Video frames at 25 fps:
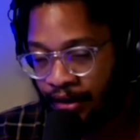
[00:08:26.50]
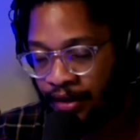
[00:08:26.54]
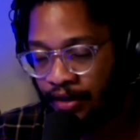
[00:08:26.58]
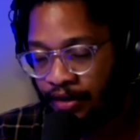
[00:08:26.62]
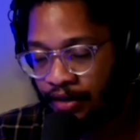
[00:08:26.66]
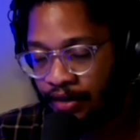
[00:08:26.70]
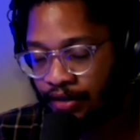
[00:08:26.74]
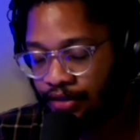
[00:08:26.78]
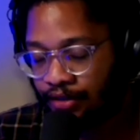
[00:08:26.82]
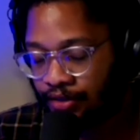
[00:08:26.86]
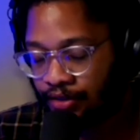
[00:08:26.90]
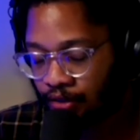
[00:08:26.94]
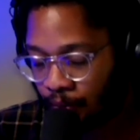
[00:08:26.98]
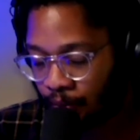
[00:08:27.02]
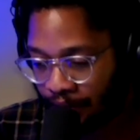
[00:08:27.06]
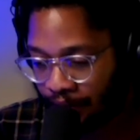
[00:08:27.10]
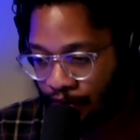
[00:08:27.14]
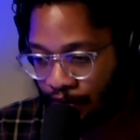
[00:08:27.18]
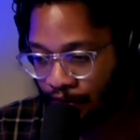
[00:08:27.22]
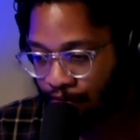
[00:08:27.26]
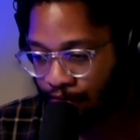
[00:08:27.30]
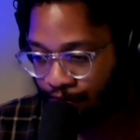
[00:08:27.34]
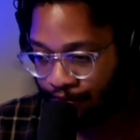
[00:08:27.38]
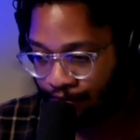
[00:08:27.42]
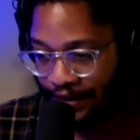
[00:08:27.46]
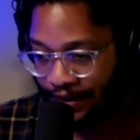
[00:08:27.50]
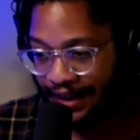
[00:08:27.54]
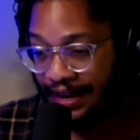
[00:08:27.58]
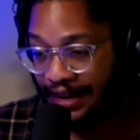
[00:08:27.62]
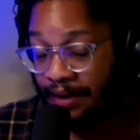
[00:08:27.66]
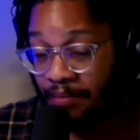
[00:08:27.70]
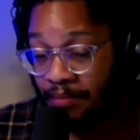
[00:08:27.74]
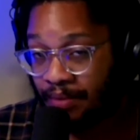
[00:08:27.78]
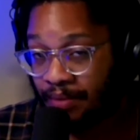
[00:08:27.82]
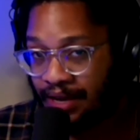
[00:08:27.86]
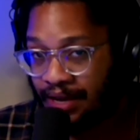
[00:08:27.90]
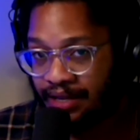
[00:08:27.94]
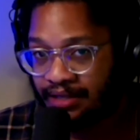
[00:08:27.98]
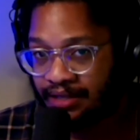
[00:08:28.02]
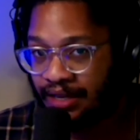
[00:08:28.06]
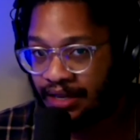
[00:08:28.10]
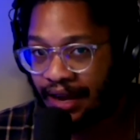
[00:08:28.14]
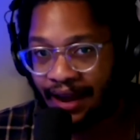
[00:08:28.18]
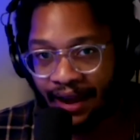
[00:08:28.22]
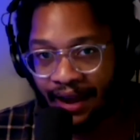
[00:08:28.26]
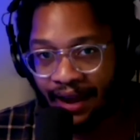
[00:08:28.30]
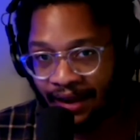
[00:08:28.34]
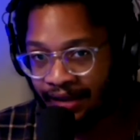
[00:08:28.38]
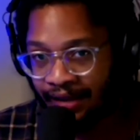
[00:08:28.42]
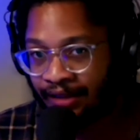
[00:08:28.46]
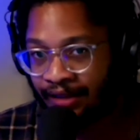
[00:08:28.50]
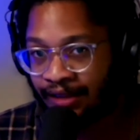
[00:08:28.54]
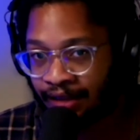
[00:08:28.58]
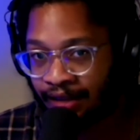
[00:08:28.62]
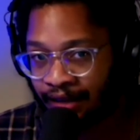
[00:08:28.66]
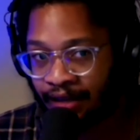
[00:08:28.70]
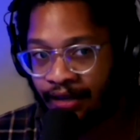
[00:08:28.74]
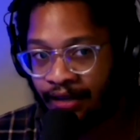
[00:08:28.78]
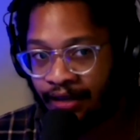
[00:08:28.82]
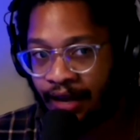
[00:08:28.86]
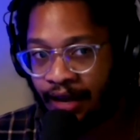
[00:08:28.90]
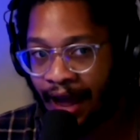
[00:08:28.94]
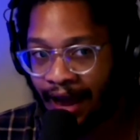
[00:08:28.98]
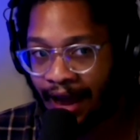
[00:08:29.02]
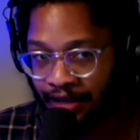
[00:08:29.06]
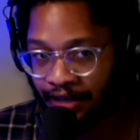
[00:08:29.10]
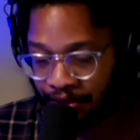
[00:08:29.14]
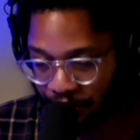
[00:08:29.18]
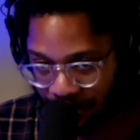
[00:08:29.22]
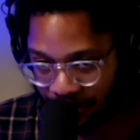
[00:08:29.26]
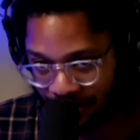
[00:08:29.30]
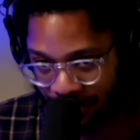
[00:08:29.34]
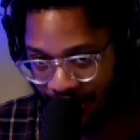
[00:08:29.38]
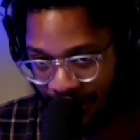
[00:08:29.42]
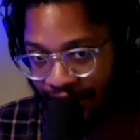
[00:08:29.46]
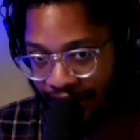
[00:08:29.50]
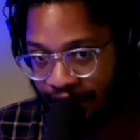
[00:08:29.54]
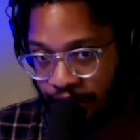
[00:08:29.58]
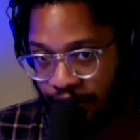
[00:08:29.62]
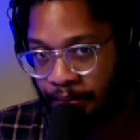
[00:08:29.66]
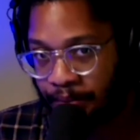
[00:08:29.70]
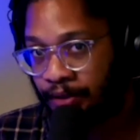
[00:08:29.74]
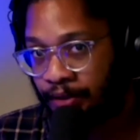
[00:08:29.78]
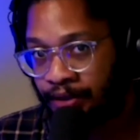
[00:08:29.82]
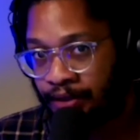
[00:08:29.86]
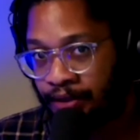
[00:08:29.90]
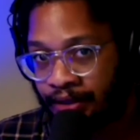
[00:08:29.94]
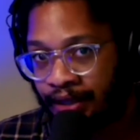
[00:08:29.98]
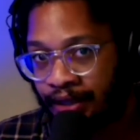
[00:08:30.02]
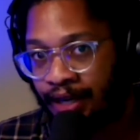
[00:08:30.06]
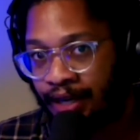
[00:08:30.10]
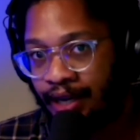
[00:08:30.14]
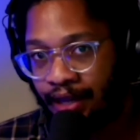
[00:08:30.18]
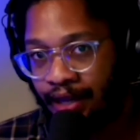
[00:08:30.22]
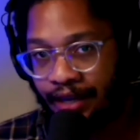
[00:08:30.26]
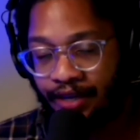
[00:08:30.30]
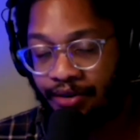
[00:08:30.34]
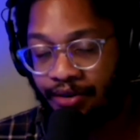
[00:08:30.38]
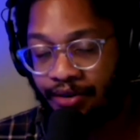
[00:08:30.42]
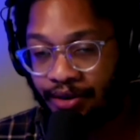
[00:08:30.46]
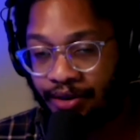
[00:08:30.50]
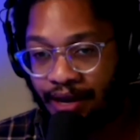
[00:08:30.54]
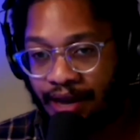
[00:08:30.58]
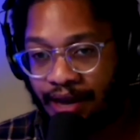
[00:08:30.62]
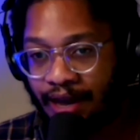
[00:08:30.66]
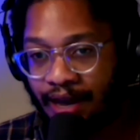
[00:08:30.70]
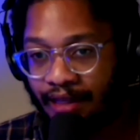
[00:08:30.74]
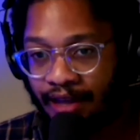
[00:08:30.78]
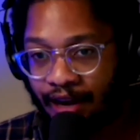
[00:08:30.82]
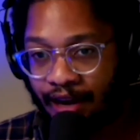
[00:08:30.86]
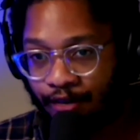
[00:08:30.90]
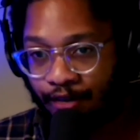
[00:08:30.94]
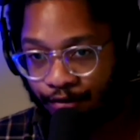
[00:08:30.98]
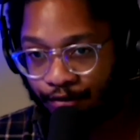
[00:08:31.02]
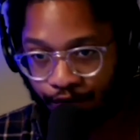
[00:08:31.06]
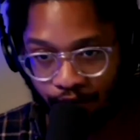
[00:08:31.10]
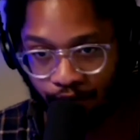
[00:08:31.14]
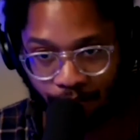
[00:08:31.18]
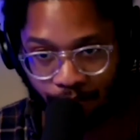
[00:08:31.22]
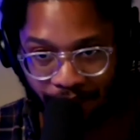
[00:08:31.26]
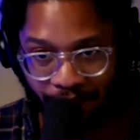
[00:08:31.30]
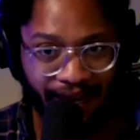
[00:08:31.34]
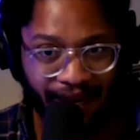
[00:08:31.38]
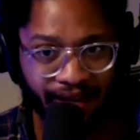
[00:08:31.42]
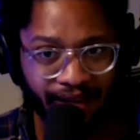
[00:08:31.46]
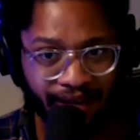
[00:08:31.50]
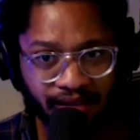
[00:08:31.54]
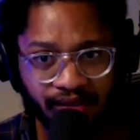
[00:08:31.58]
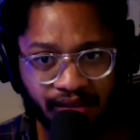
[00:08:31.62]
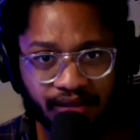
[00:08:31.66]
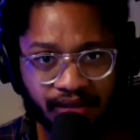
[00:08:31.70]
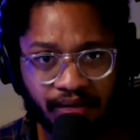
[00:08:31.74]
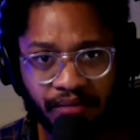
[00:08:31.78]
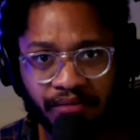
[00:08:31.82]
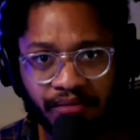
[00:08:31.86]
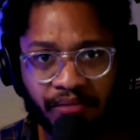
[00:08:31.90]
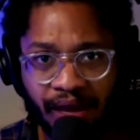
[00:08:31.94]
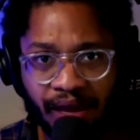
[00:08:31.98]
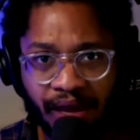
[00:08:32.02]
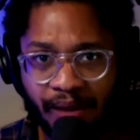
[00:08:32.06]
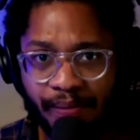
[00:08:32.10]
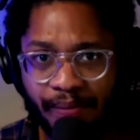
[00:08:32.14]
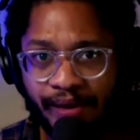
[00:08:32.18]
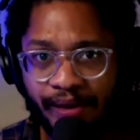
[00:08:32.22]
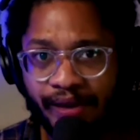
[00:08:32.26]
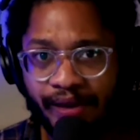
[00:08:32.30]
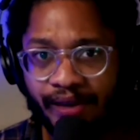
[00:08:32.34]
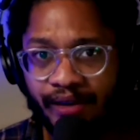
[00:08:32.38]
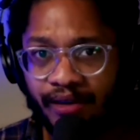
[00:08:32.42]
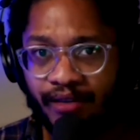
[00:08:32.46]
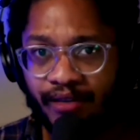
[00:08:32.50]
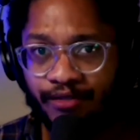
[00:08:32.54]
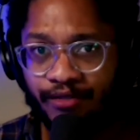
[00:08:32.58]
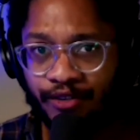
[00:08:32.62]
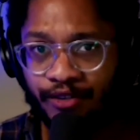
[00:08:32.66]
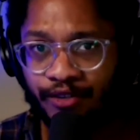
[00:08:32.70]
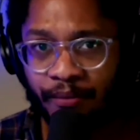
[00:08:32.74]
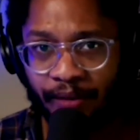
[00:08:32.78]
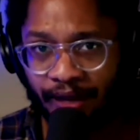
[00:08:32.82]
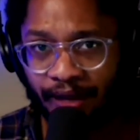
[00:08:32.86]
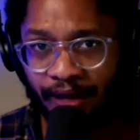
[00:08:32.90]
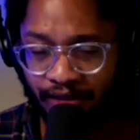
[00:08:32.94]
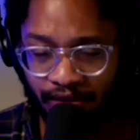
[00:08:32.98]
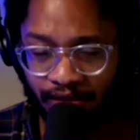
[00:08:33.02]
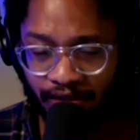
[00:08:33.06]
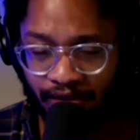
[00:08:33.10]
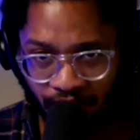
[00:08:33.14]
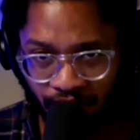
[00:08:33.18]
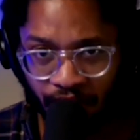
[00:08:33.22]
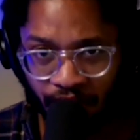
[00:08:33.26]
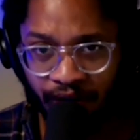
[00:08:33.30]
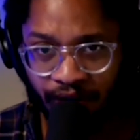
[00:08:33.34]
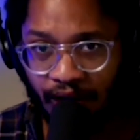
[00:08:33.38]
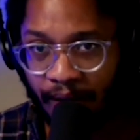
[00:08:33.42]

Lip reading: Twitter fame into anything actually tangible. Like you can get like free pants maybe from like a startup.